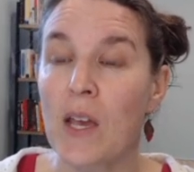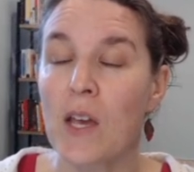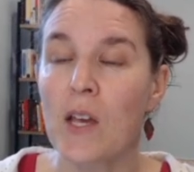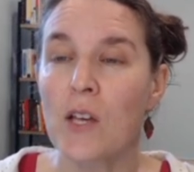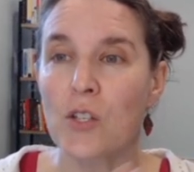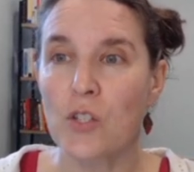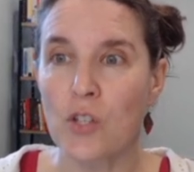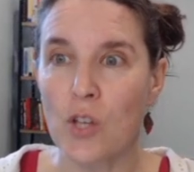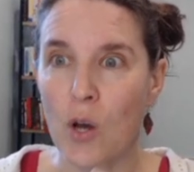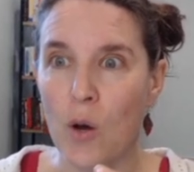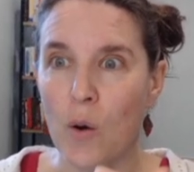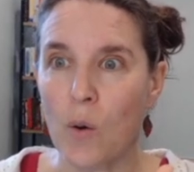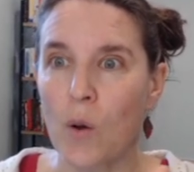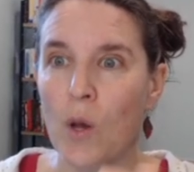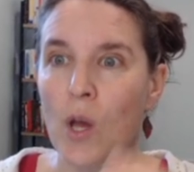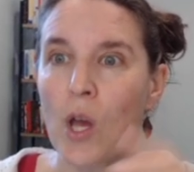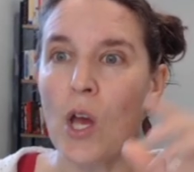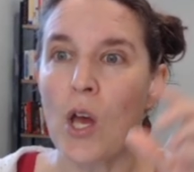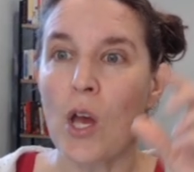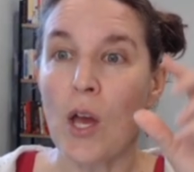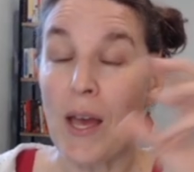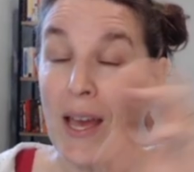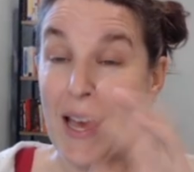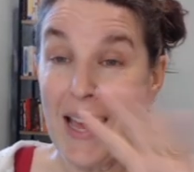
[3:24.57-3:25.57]
So
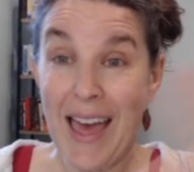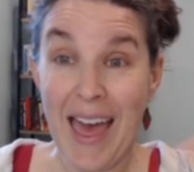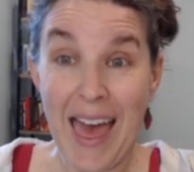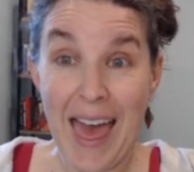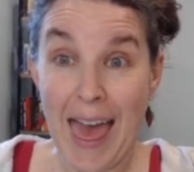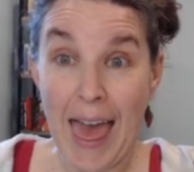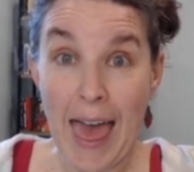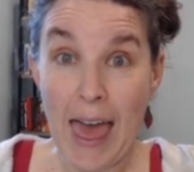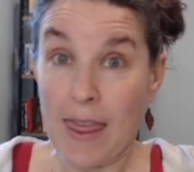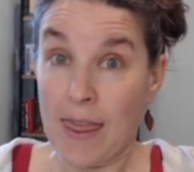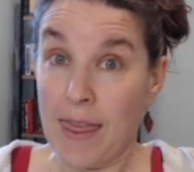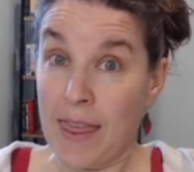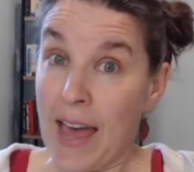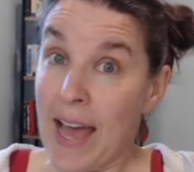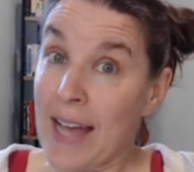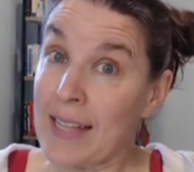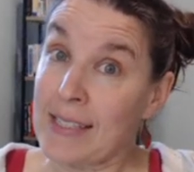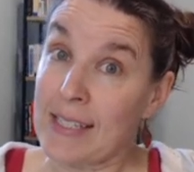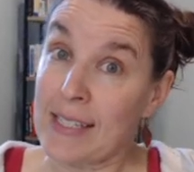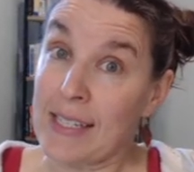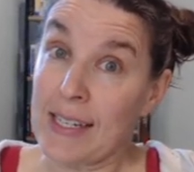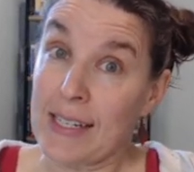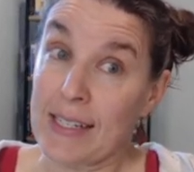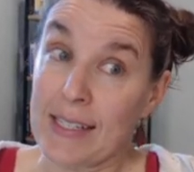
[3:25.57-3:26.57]

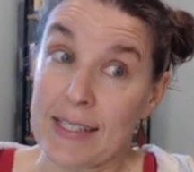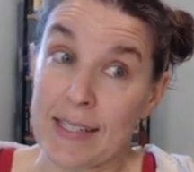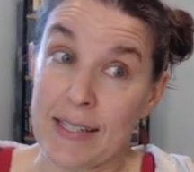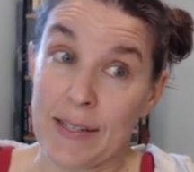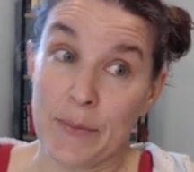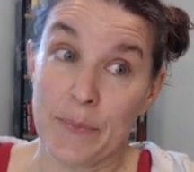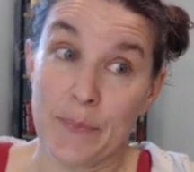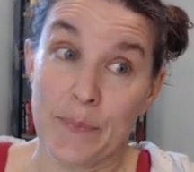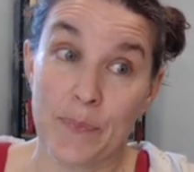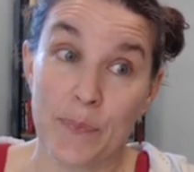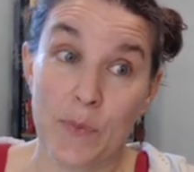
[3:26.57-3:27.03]
that's it.